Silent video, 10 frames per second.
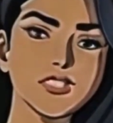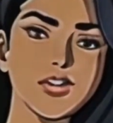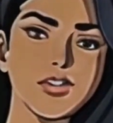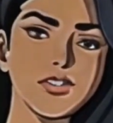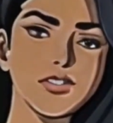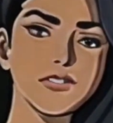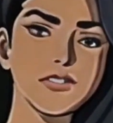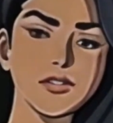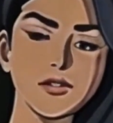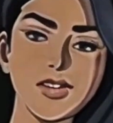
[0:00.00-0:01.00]
changes,
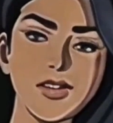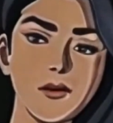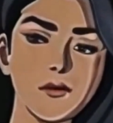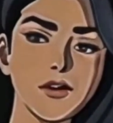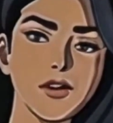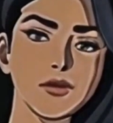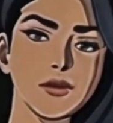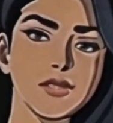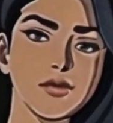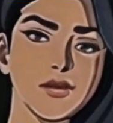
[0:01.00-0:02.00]
and you can't hold on to
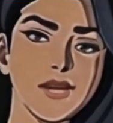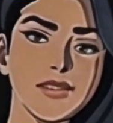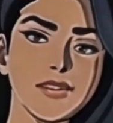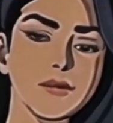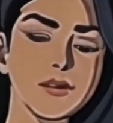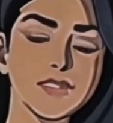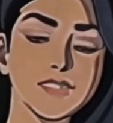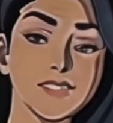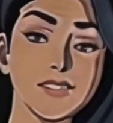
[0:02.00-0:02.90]
it too tightly because it's an